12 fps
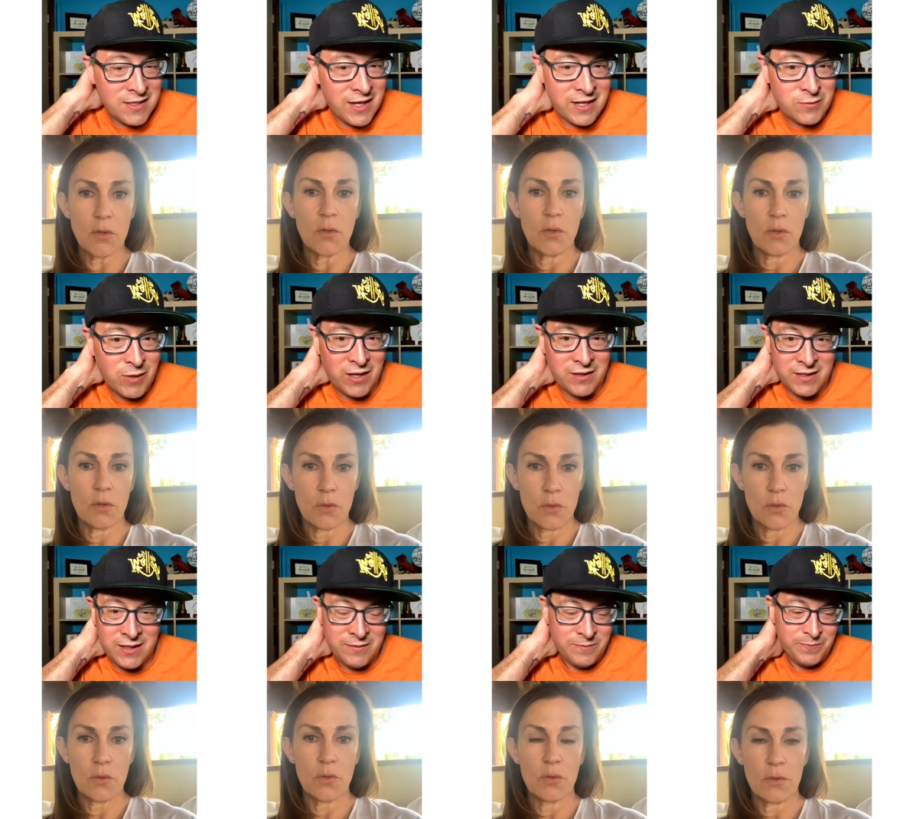Speaker 1: as well, Deedee.
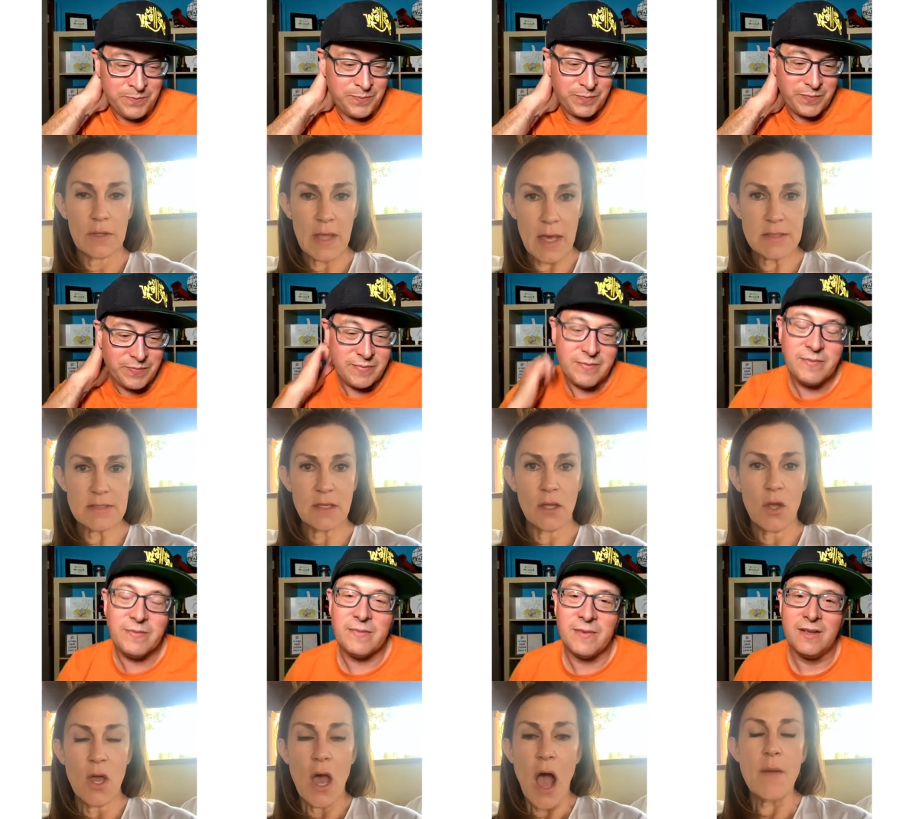
Speaker 2: Yes. I
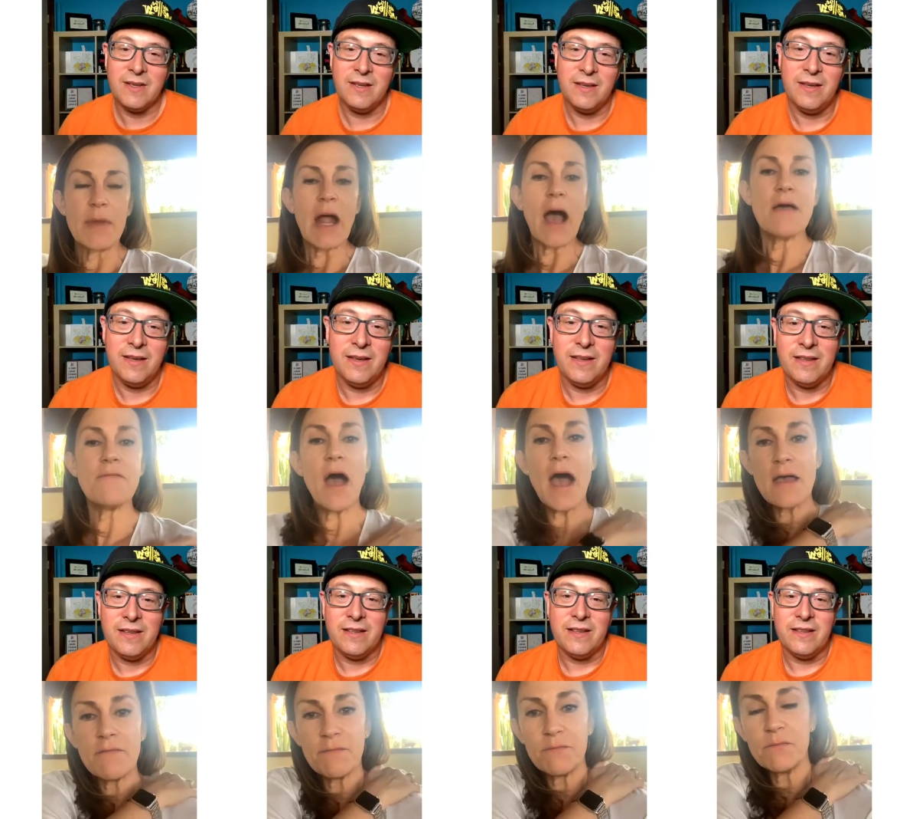mean, I've, I
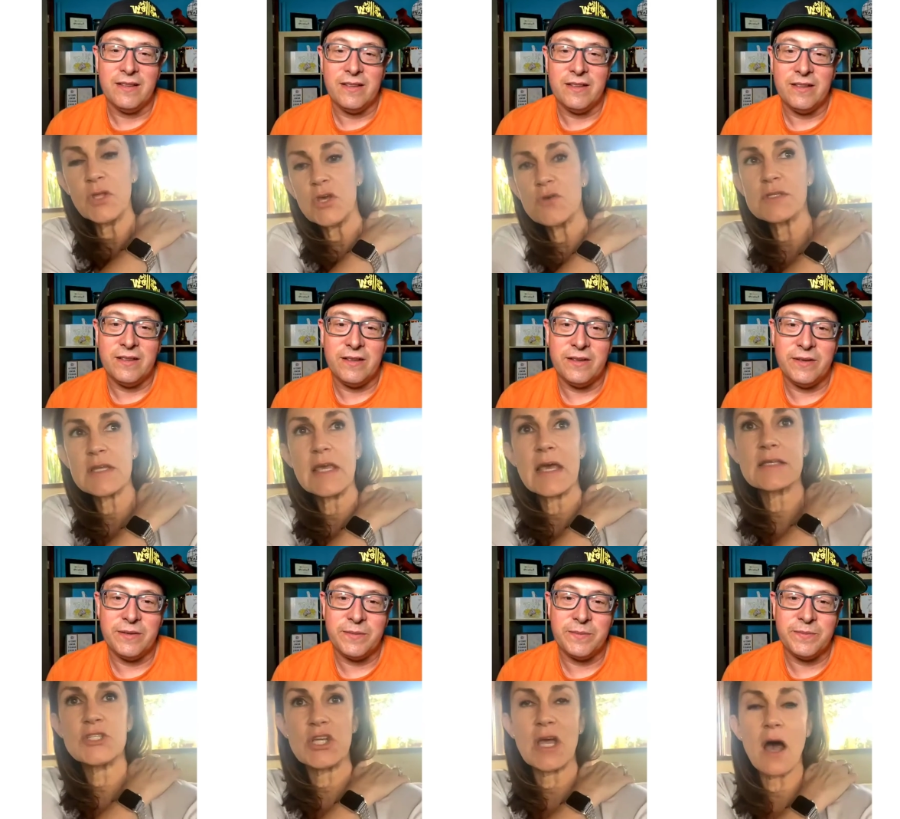use
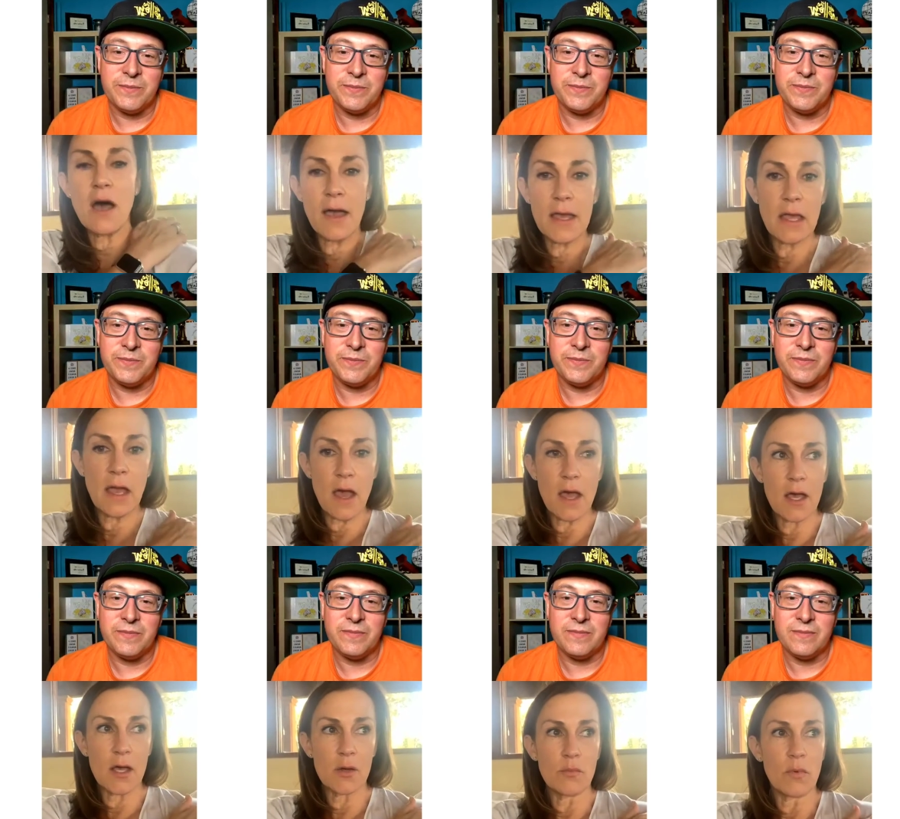ESGI um,
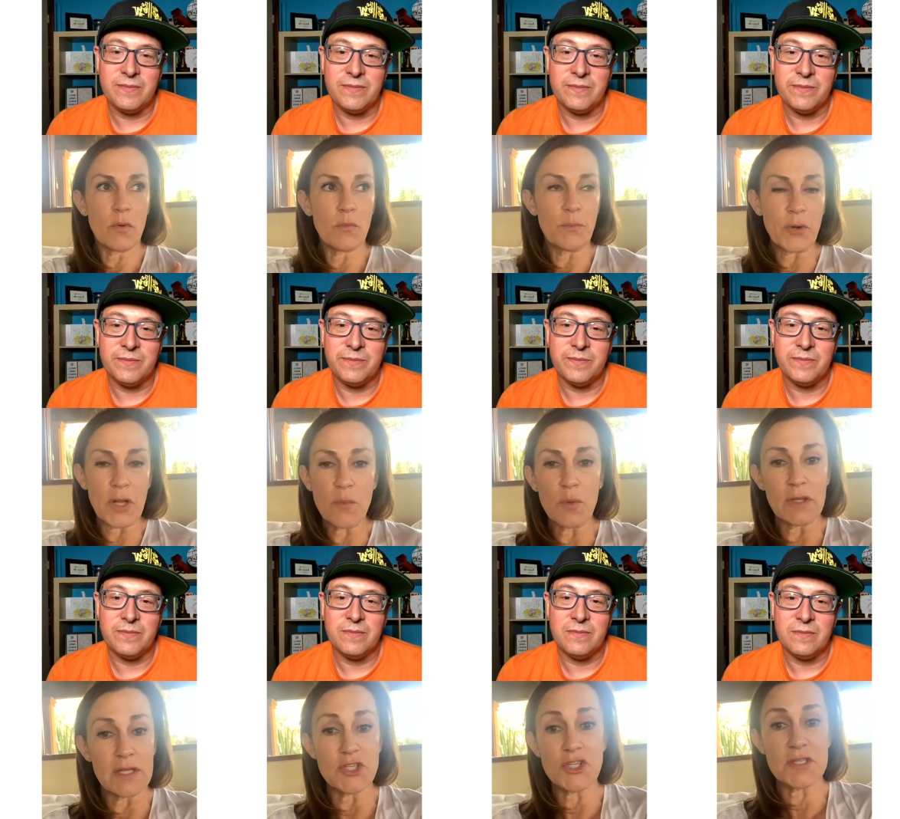pretty
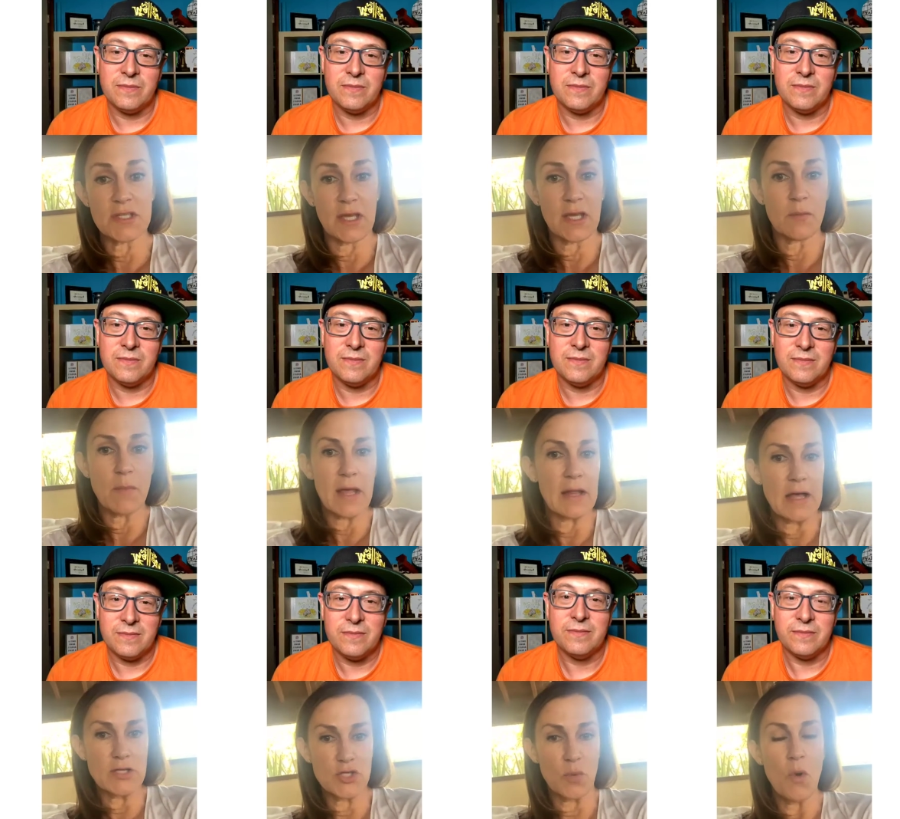religiously in my classroom.
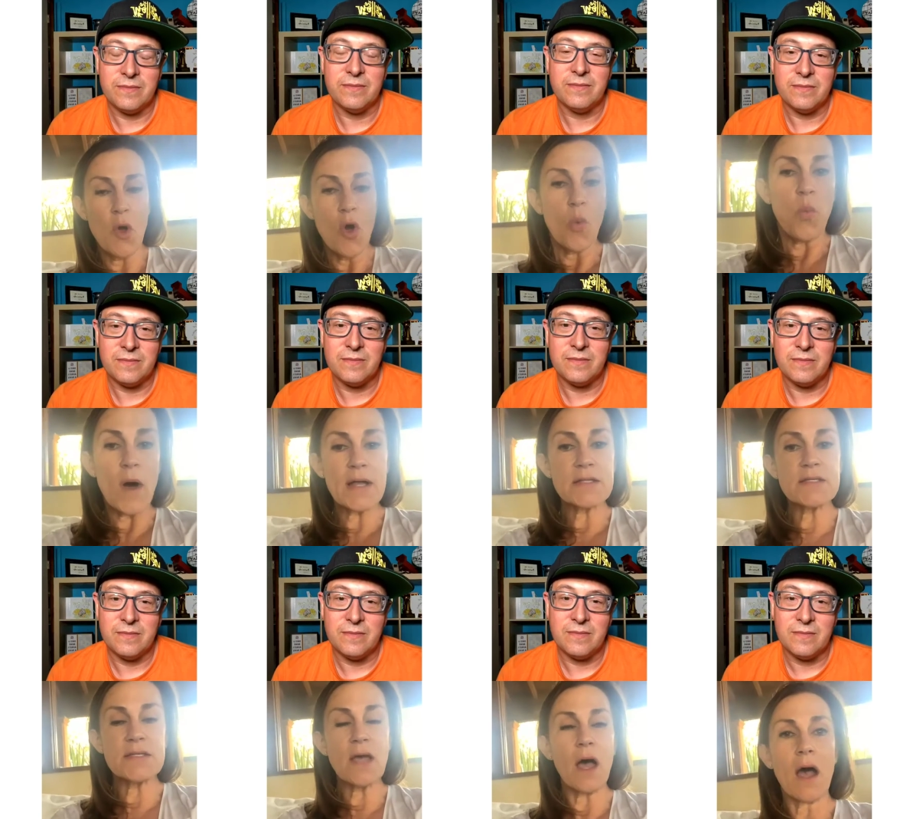Once
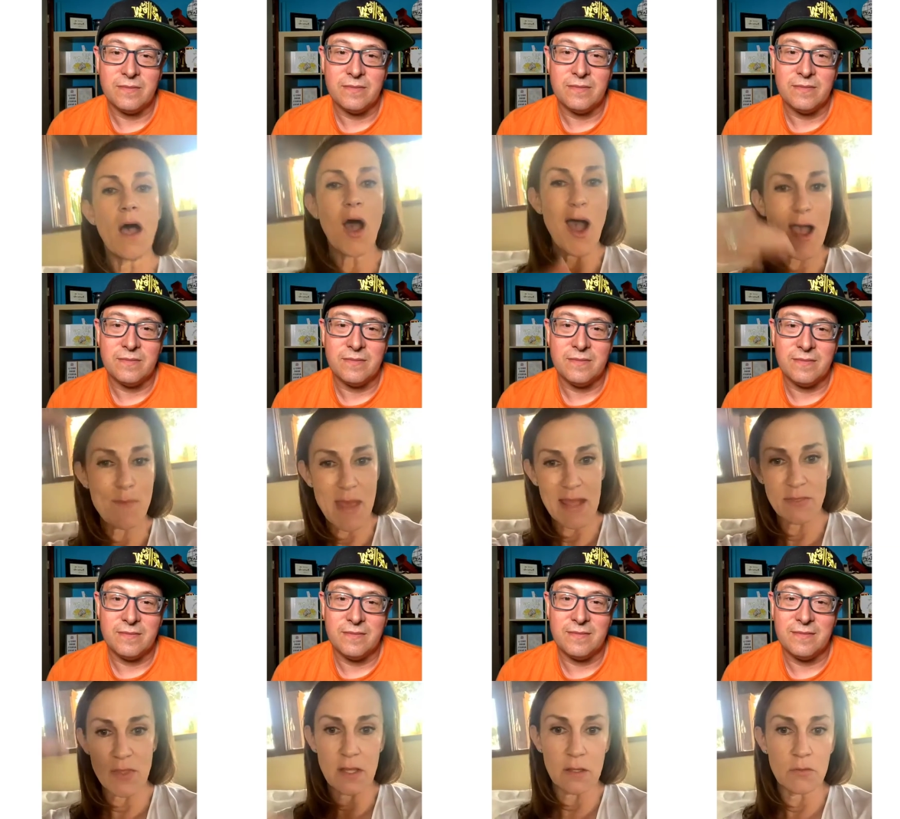I made the,
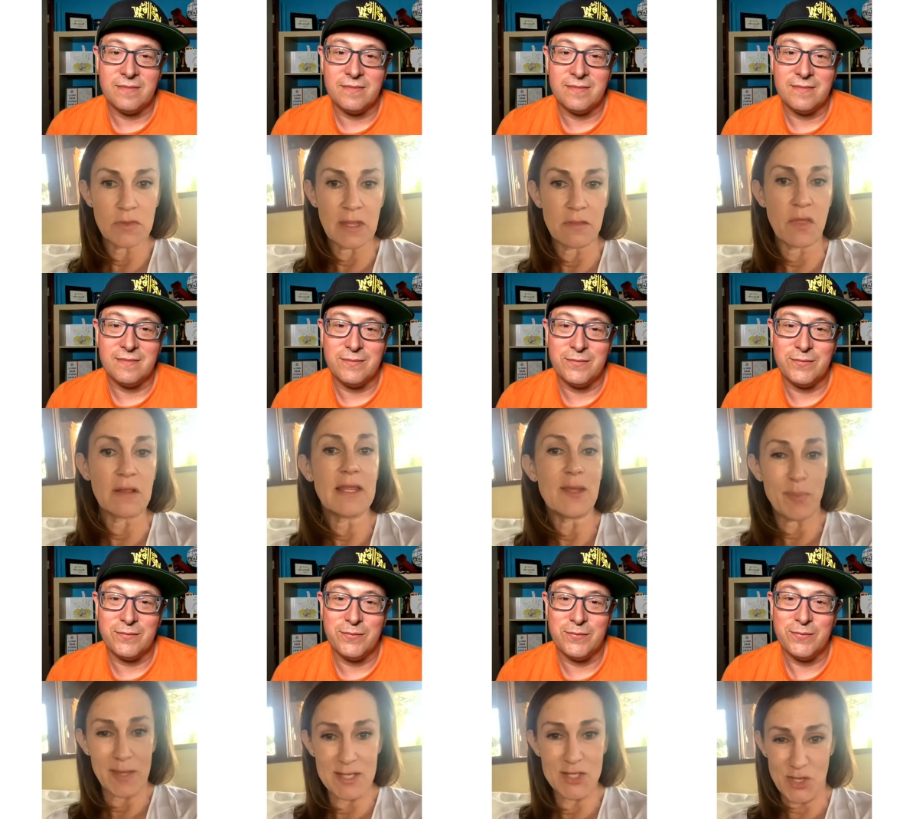the, the leap
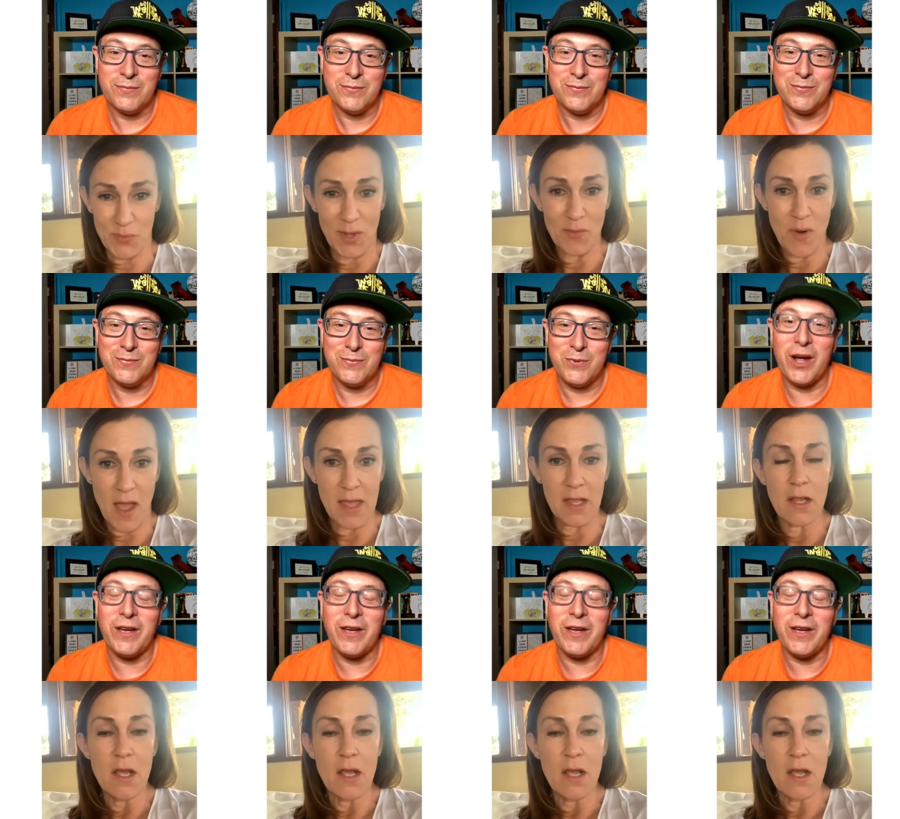into it, right? Right.